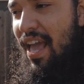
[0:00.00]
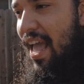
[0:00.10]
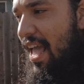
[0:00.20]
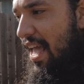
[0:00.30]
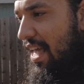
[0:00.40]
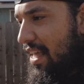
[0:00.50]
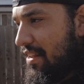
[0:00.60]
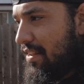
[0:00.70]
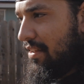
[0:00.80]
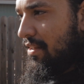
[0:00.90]

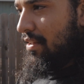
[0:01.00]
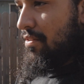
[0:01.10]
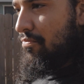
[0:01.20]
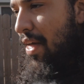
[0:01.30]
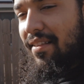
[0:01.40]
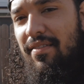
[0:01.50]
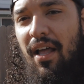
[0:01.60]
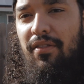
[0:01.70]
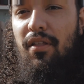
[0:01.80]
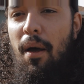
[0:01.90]
And that's
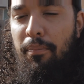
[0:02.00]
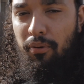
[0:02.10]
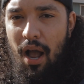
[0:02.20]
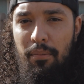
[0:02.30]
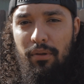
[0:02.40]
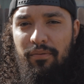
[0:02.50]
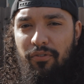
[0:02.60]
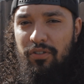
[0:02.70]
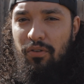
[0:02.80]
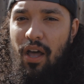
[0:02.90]
not a problem
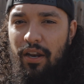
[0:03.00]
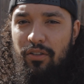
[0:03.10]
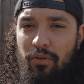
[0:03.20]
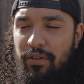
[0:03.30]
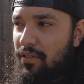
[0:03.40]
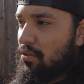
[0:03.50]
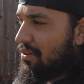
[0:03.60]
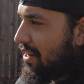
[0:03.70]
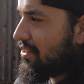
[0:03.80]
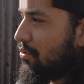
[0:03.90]
for Sulcata tortoises.
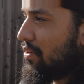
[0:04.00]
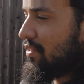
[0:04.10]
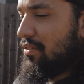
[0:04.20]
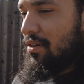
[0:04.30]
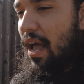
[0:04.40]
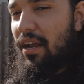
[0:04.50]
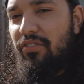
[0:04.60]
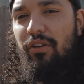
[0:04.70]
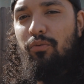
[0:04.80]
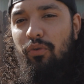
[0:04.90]
Sulcata tortoises are
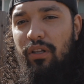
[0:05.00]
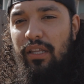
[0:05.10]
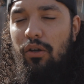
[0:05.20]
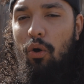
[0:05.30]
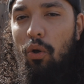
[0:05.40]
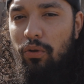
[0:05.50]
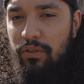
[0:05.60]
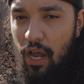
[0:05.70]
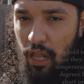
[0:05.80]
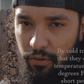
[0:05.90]
actually really
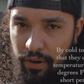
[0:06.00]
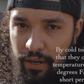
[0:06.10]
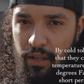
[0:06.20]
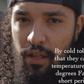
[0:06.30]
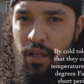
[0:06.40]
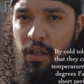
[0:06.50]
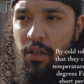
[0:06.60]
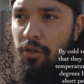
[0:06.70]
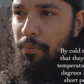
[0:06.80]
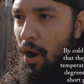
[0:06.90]
cold tolerant.
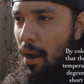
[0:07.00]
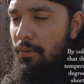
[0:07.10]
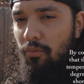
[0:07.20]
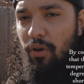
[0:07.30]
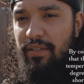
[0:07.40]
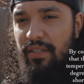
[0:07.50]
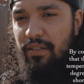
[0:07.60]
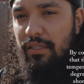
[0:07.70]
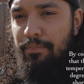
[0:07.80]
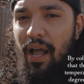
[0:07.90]
The problem was in
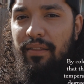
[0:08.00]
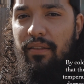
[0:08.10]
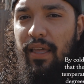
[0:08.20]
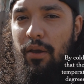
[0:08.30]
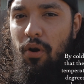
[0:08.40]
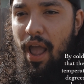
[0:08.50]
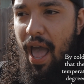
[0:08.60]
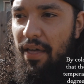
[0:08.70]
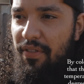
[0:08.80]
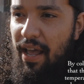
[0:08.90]
the spot that they were
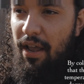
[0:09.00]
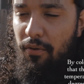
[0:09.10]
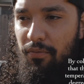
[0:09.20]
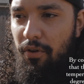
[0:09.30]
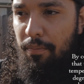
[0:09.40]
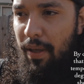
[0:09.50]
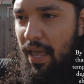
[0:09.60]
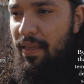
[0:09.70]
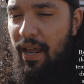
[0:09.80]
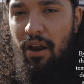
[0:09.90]
at, their
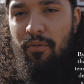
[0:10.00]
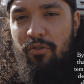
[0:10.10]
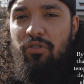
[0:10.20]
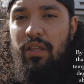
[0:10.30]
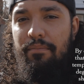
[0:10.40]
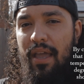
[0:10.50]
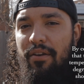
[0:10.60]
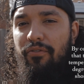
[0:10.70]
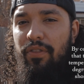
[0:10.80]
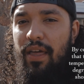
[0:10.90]
pen that I originally
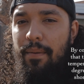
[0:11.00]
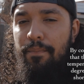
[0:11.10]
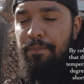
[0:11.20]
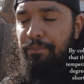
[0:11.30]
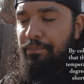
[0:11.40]
made for them,